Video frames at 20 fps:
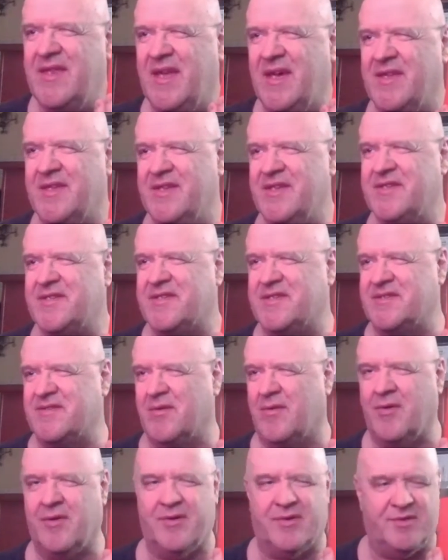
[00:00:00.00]
Now this
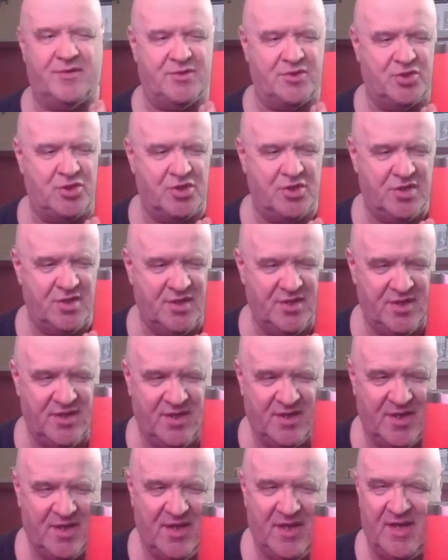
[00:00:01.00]
is orange.
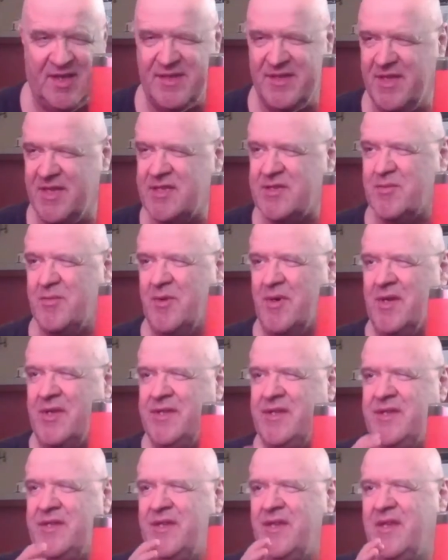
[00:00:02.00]
This
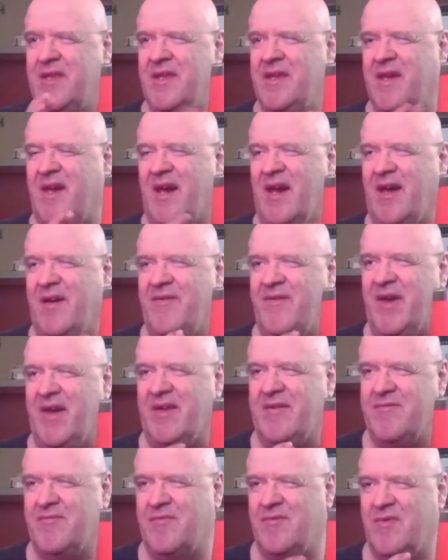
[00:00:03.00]
one I've
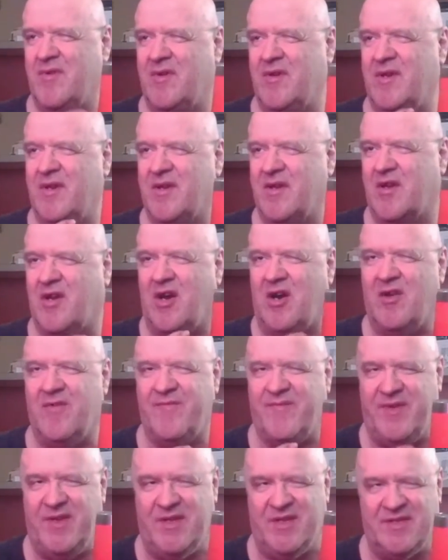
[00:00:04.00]
had
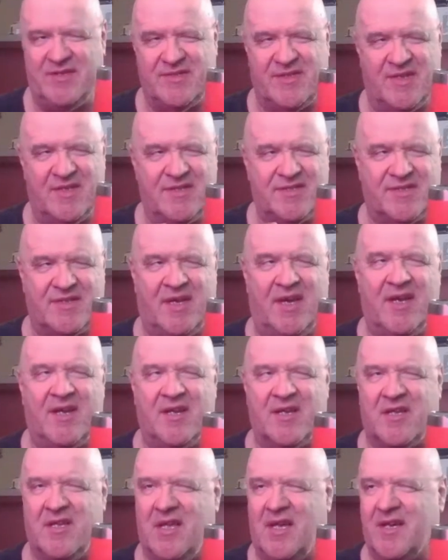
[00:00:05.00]
coffee in since
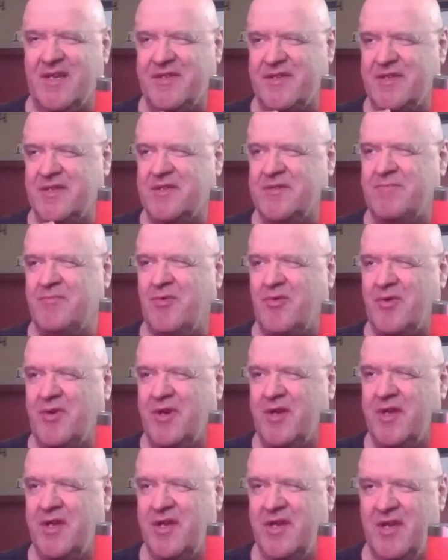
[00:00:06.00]
9 o'clock this
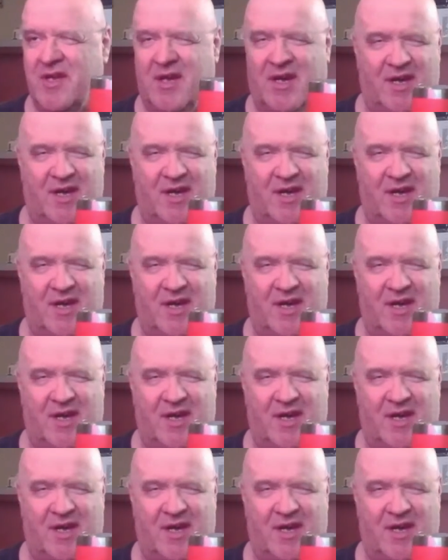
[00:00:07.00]
morning.